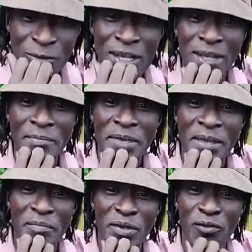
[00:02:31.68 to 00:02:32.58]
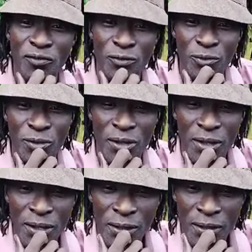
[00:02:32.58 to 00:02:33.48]
still not make big fool.
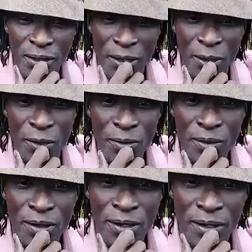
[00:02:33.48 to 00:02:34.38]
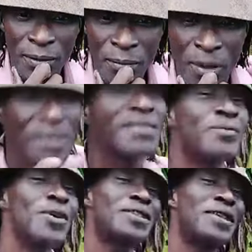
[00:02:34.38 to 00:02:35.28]
You know?
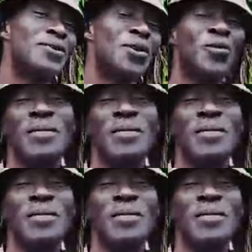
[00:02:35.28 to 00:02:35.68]
But what it